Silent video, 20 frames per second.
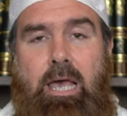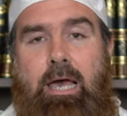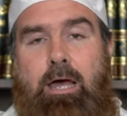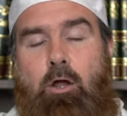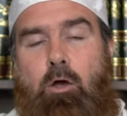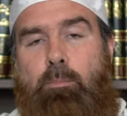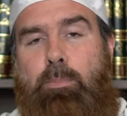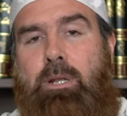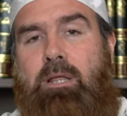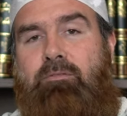
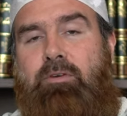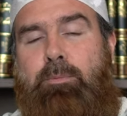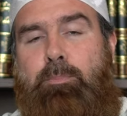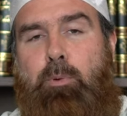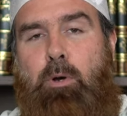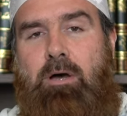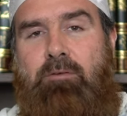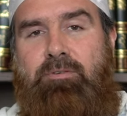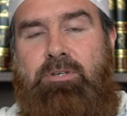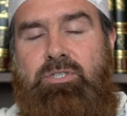And our beloved
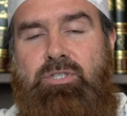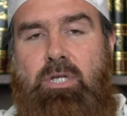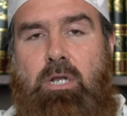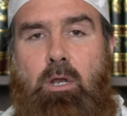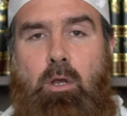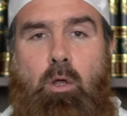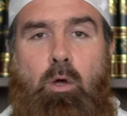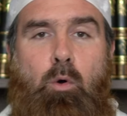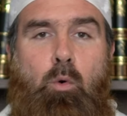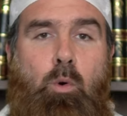Prophet
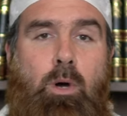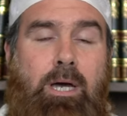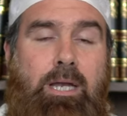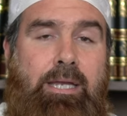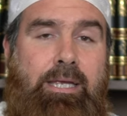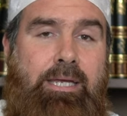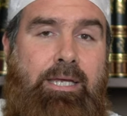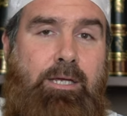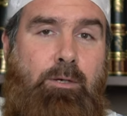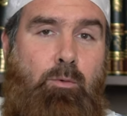sallallahu
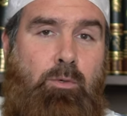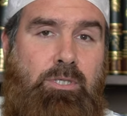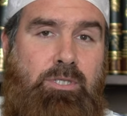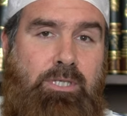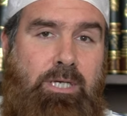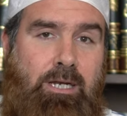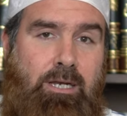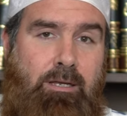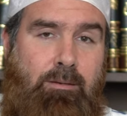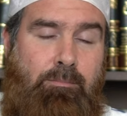alaihi
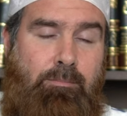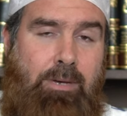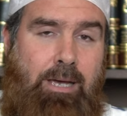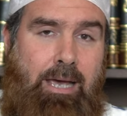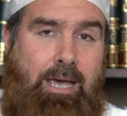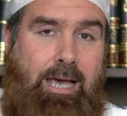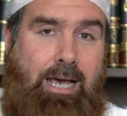wasallam,